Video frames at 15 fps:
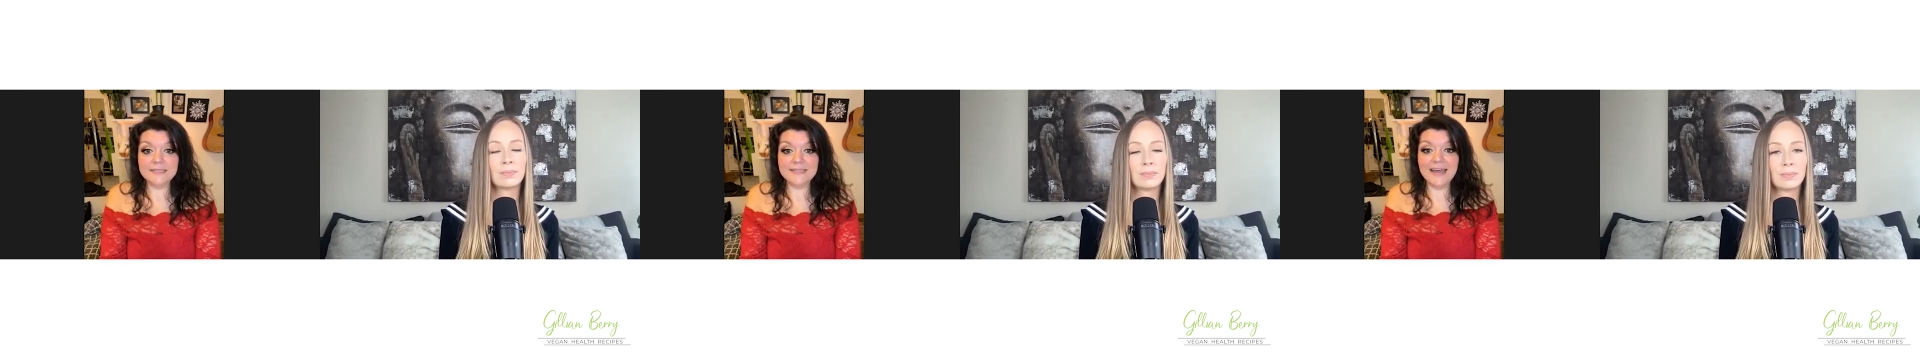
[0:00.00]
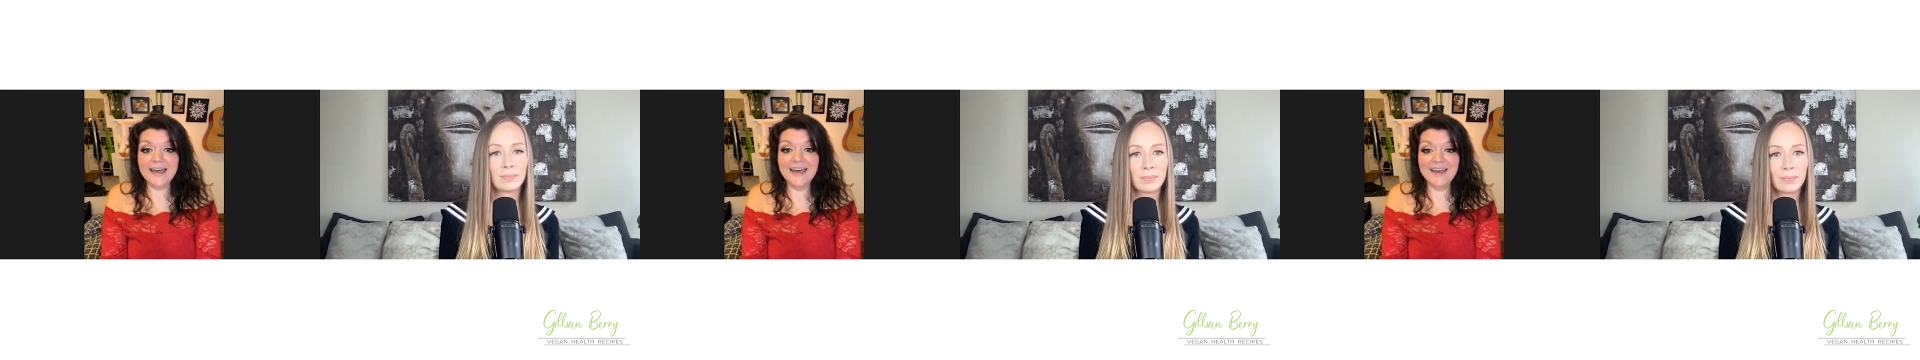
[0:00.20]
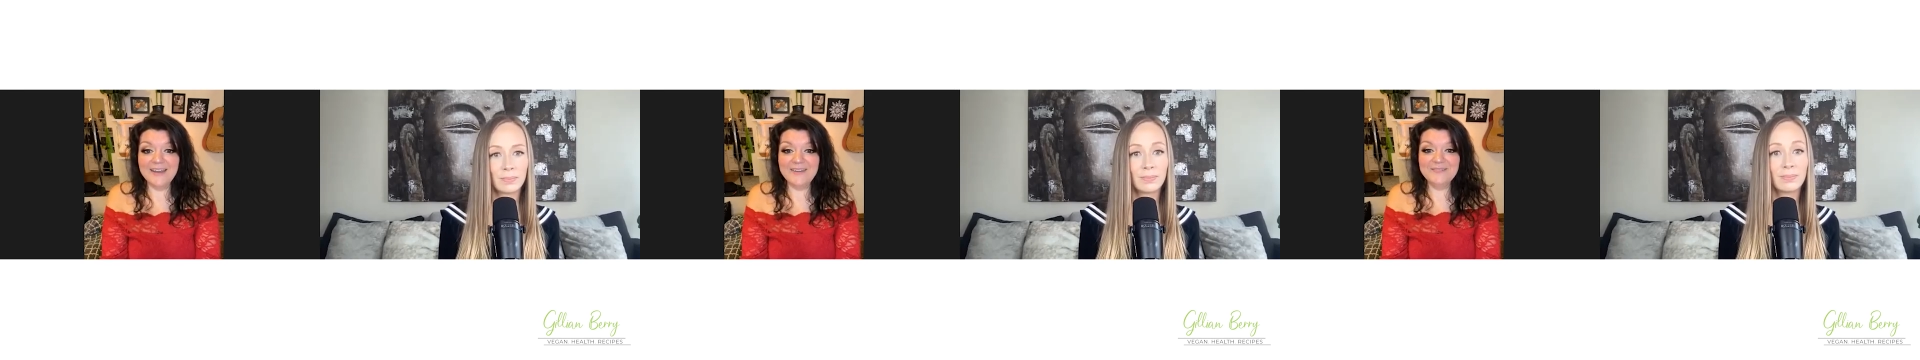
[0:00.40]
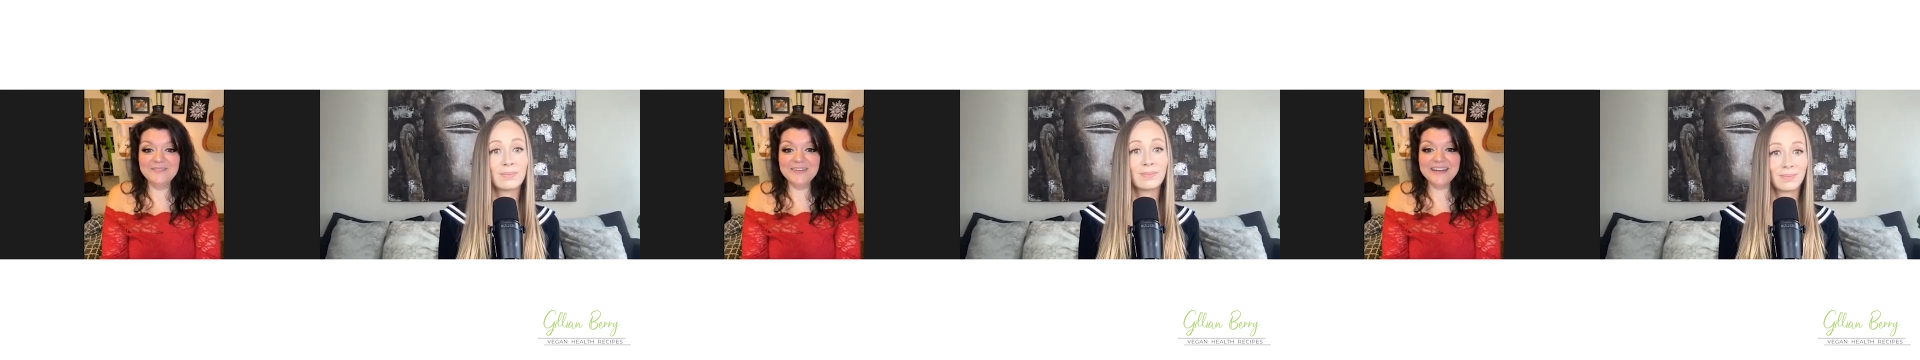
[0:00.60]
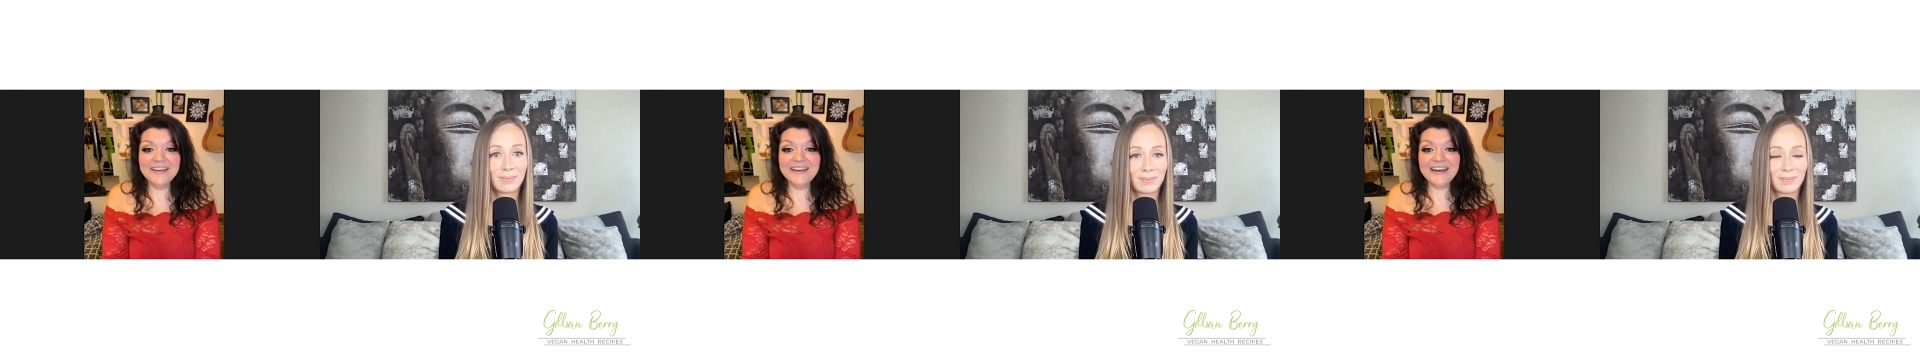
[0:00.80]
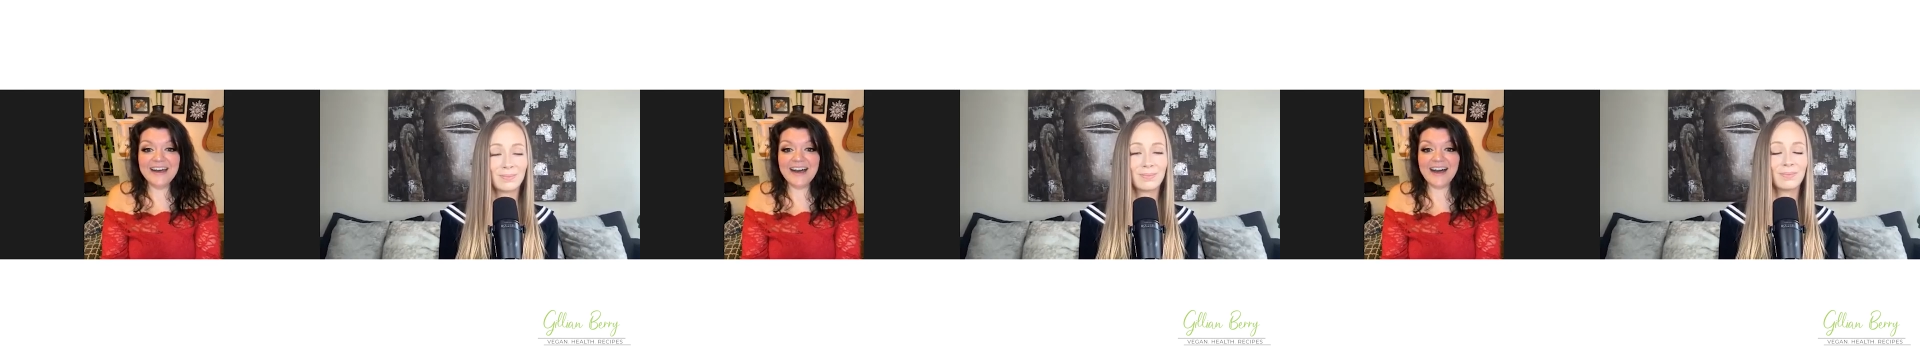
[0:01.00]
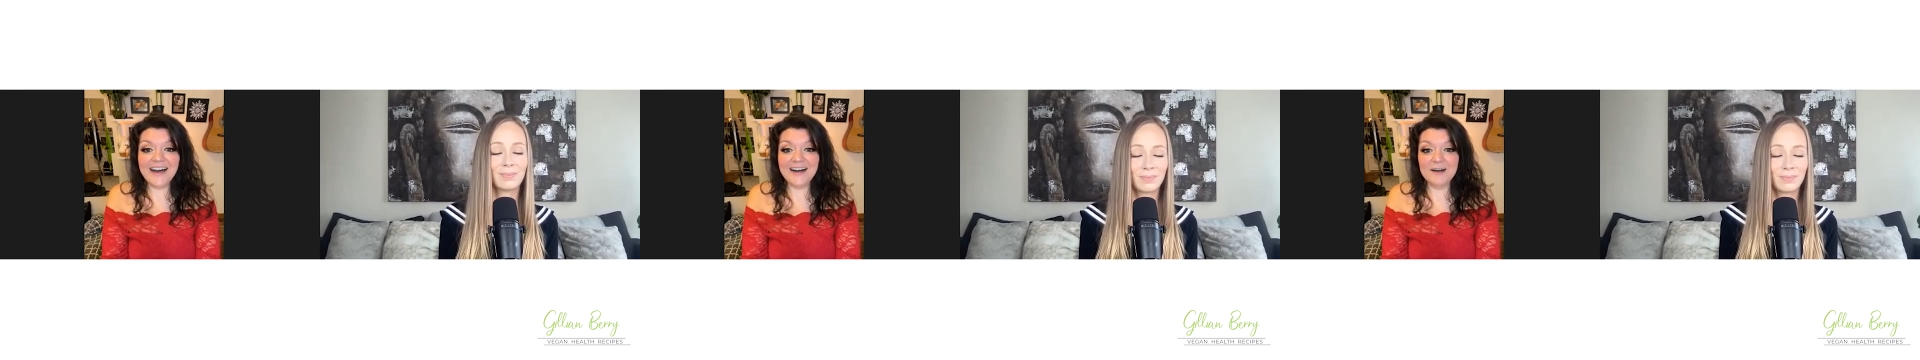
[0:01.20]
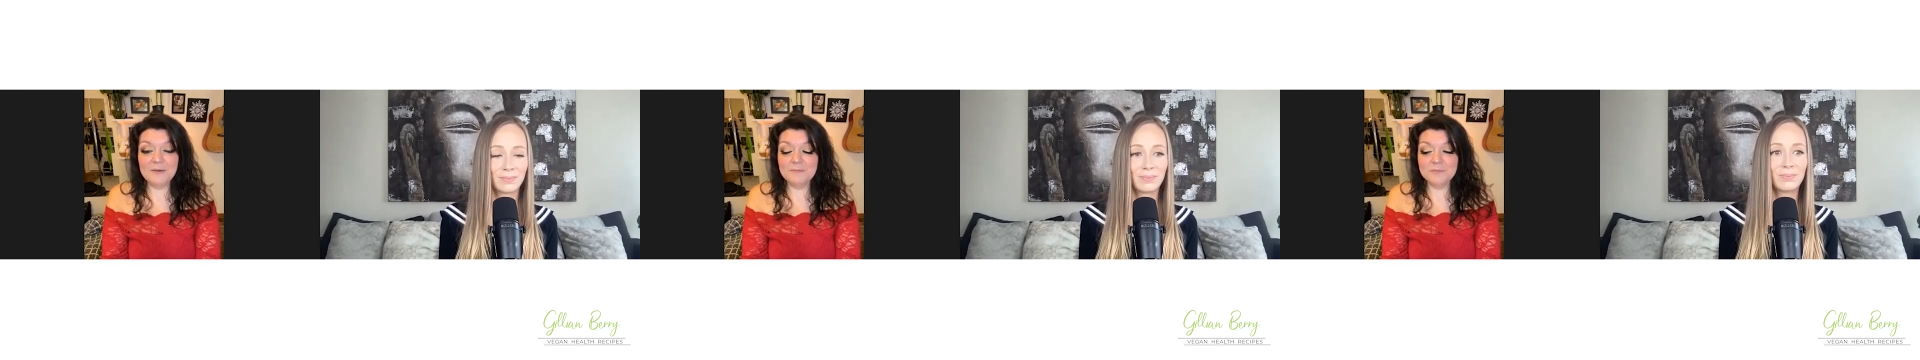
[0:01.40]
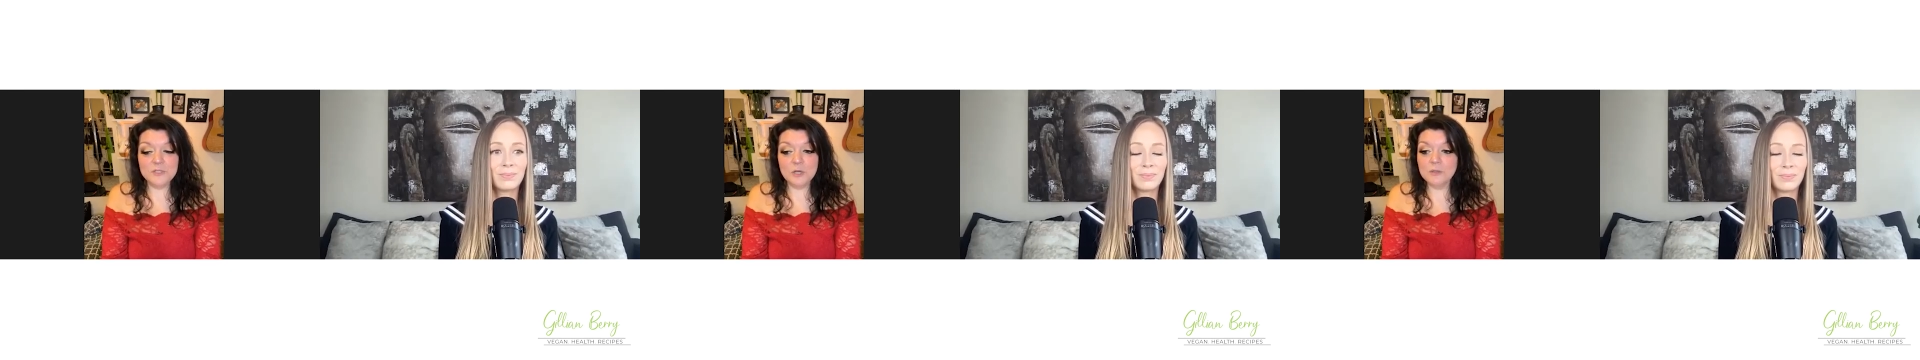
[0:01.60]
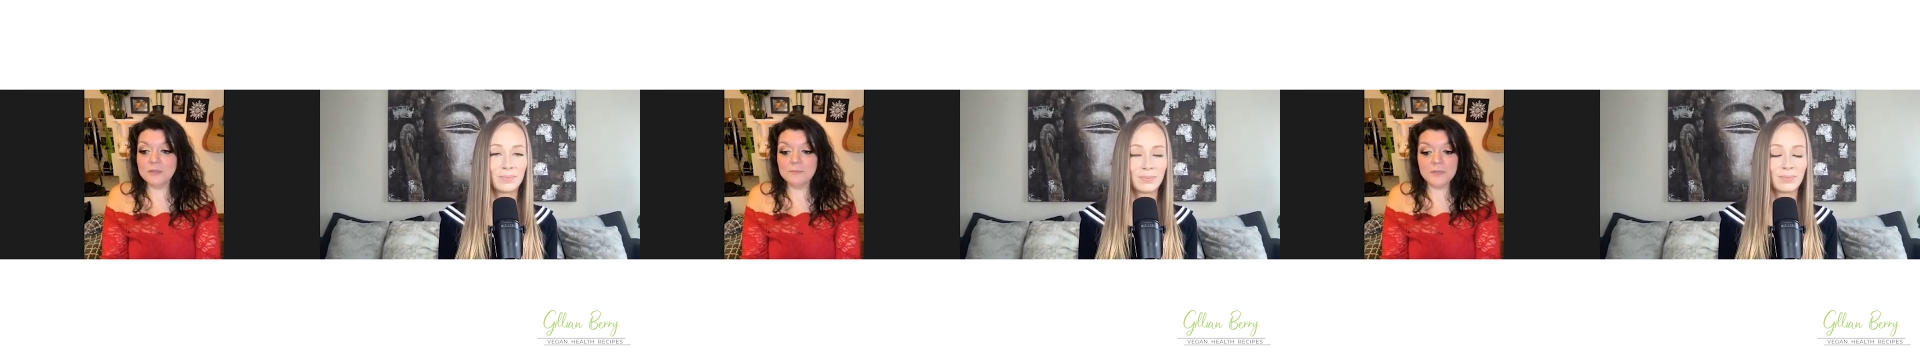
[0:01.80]
Speaker 1: time um,
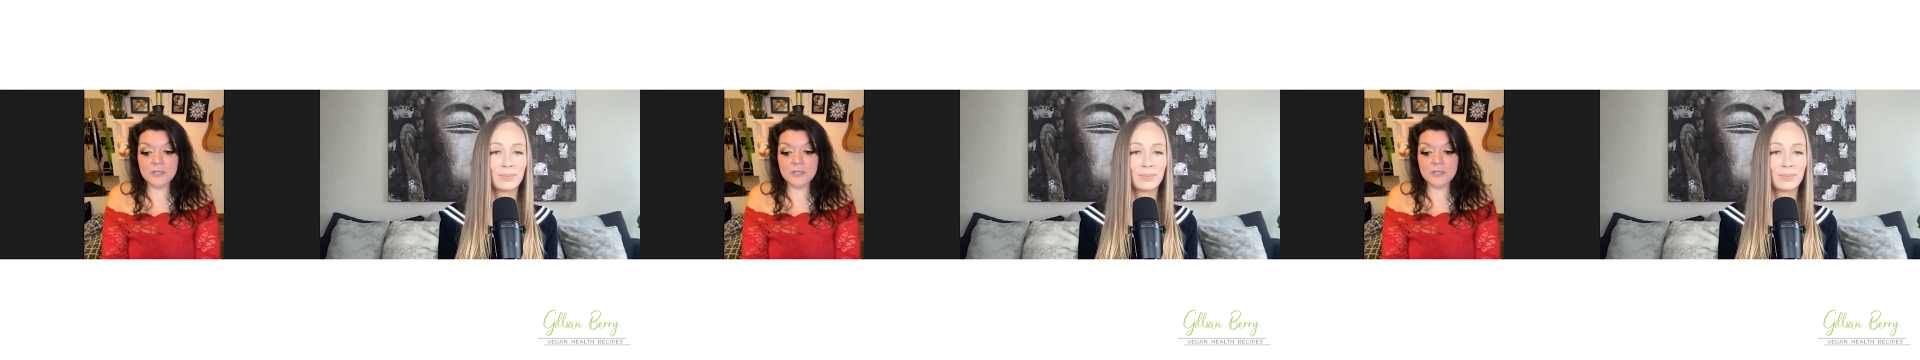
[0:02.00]
don't limit